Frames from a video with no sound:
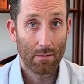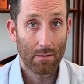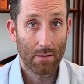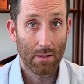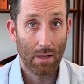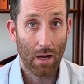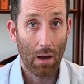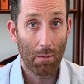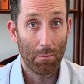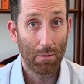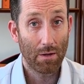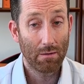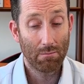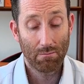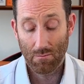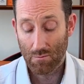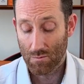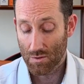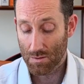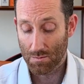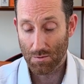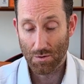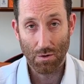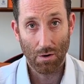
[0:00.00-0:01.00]
comment,
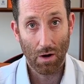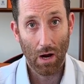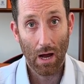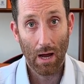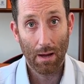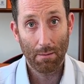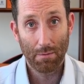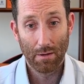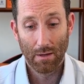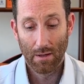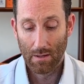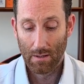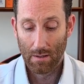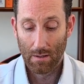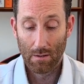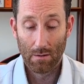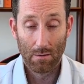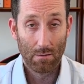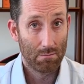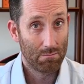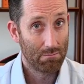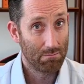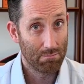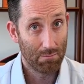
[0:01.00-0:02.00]
subscribe,
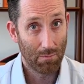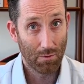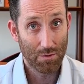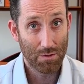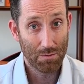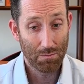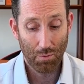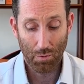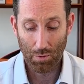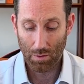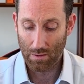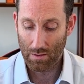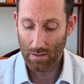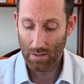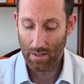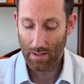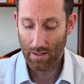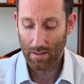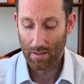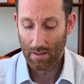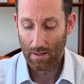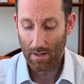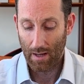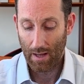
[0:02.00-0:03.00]
most
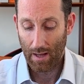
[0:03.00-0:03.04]
importantly,